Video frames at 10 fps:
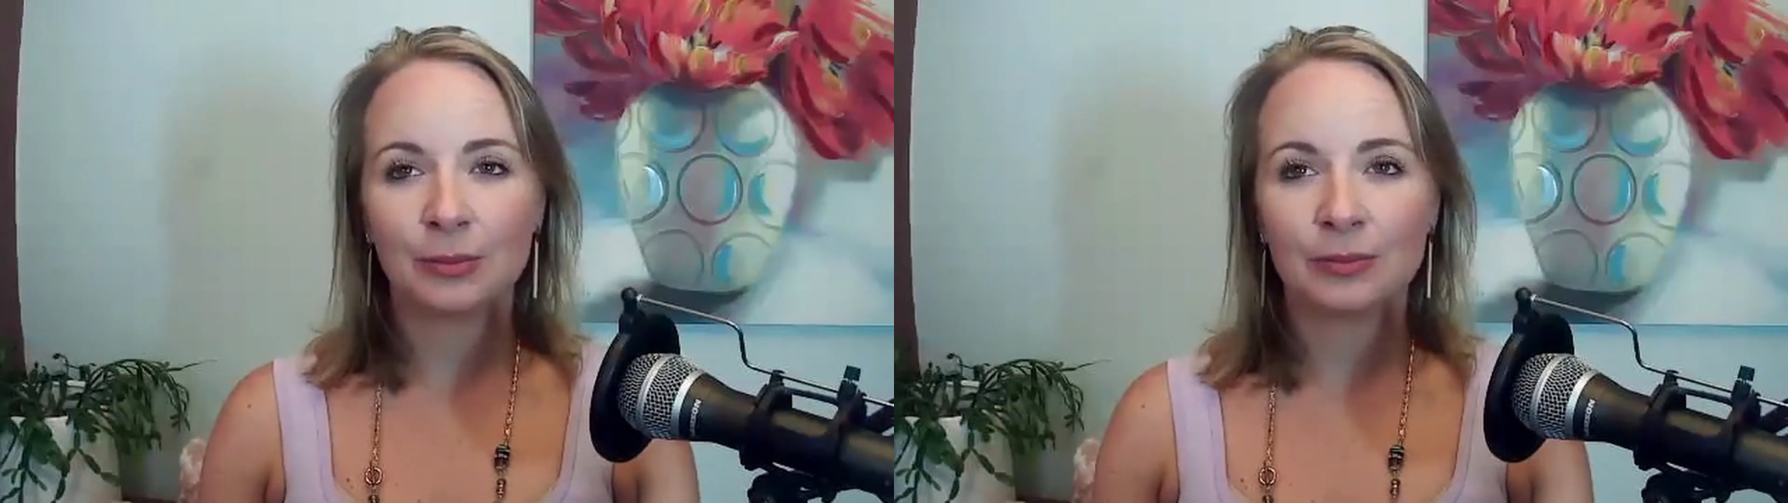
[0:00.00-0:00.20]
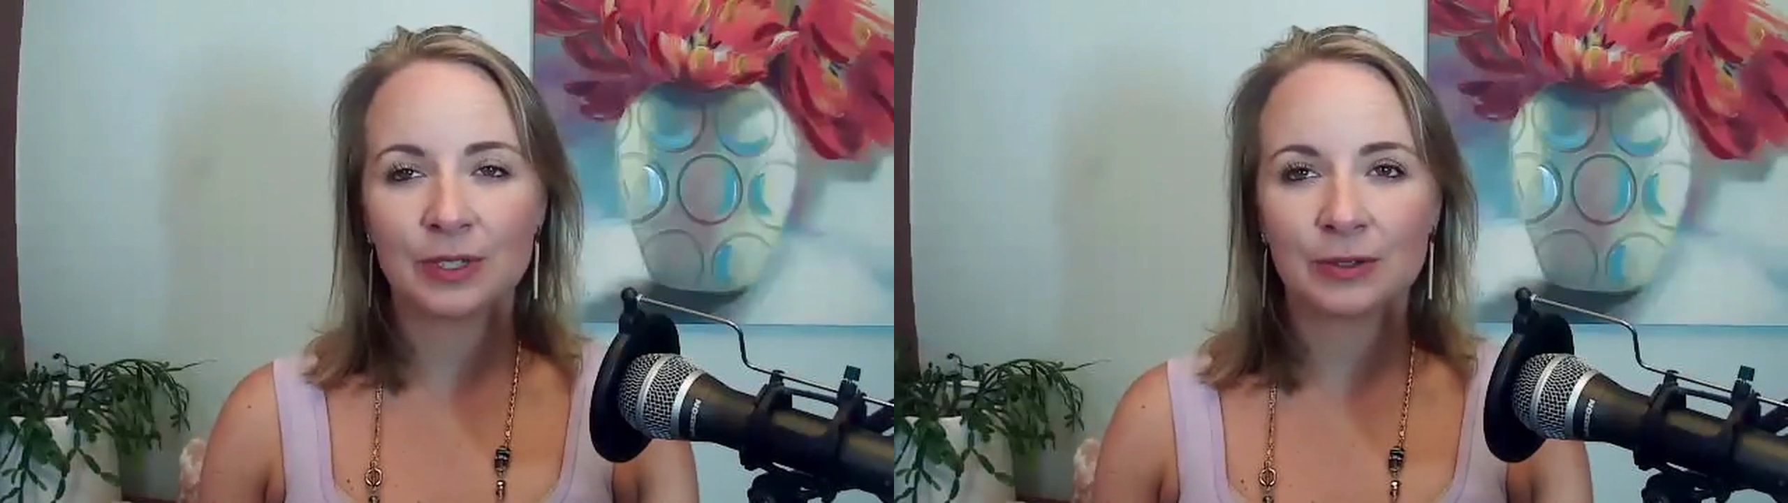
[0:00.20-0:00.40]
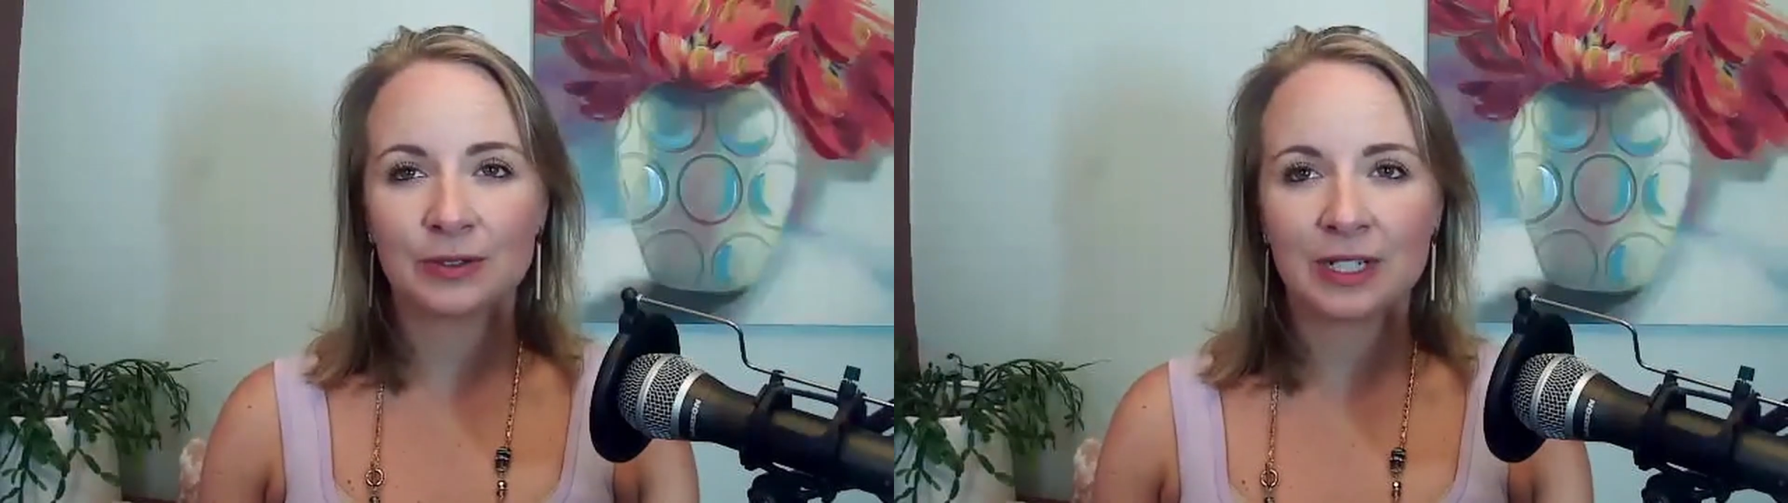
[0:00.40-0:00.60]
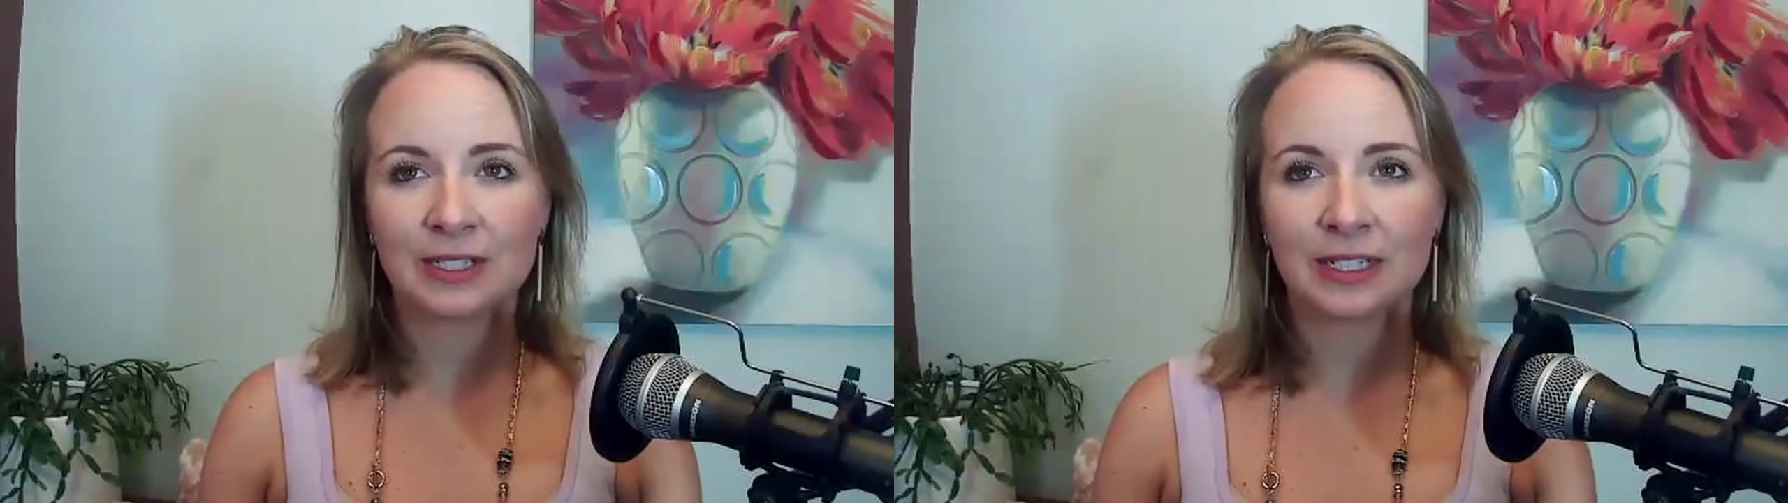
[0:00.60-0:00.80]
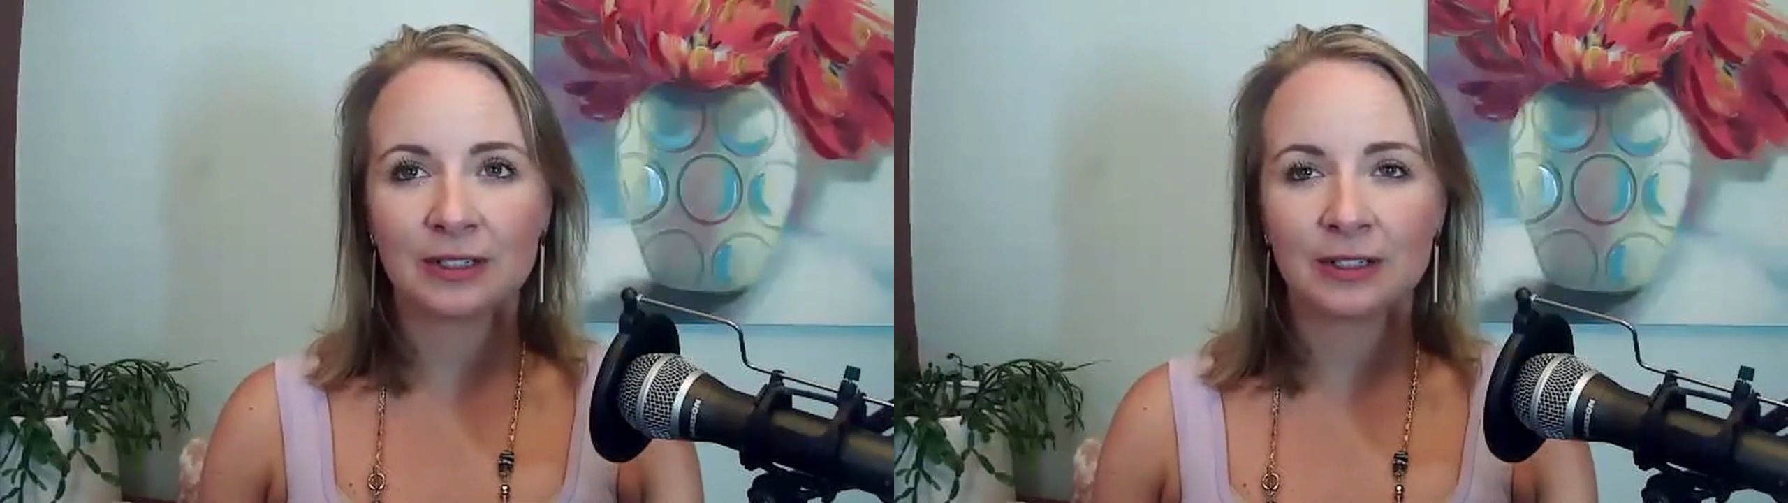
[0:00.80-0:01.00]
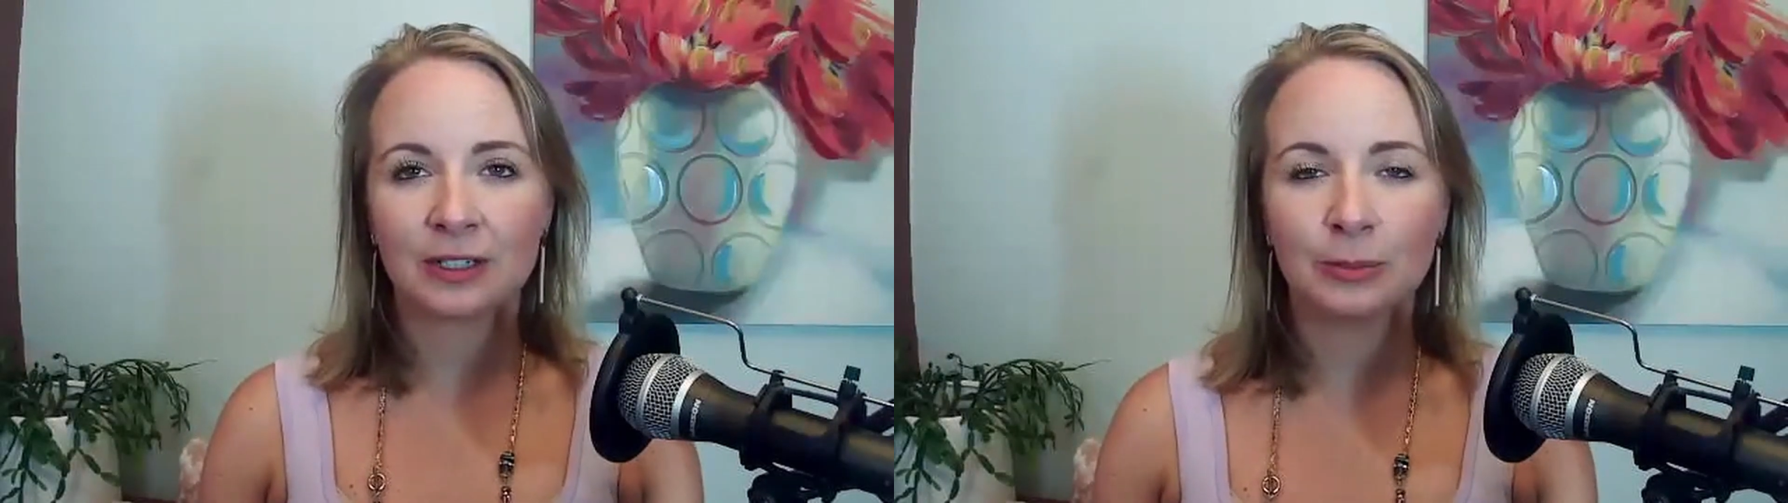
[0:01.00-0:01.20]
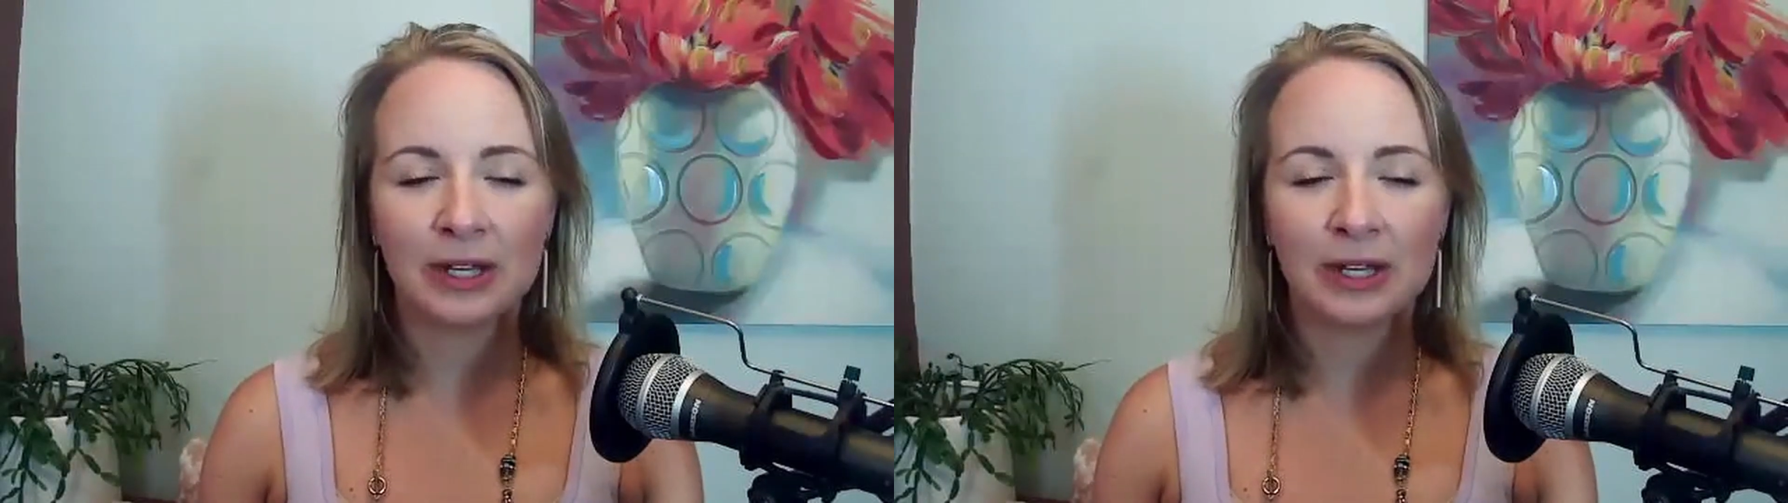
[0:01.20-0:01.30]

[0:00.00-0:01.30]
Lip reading: so it sounds like good